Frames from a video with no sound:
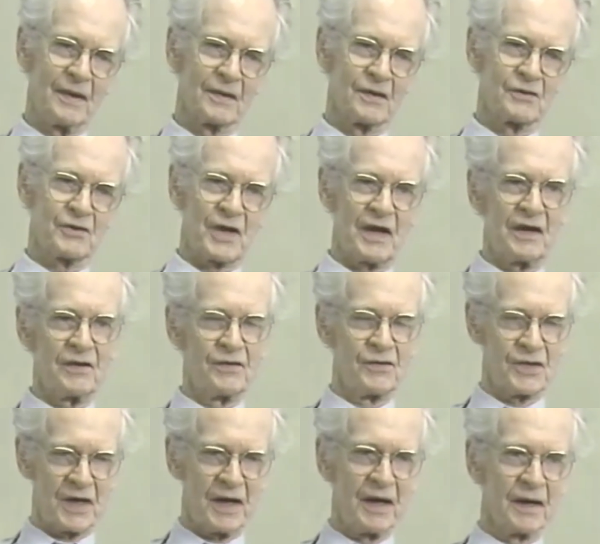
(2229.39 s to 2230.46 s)
the
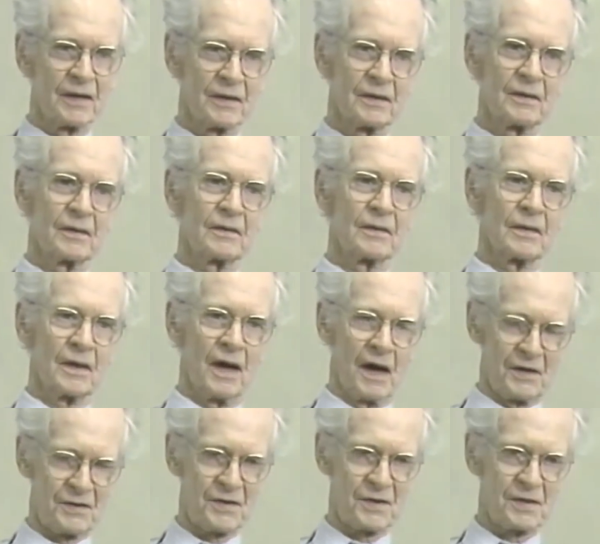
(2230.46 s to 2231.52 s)
change in
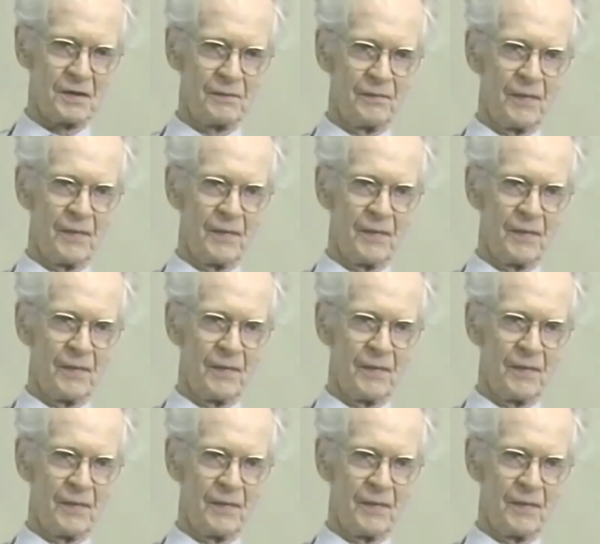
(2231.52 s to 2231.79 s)
us,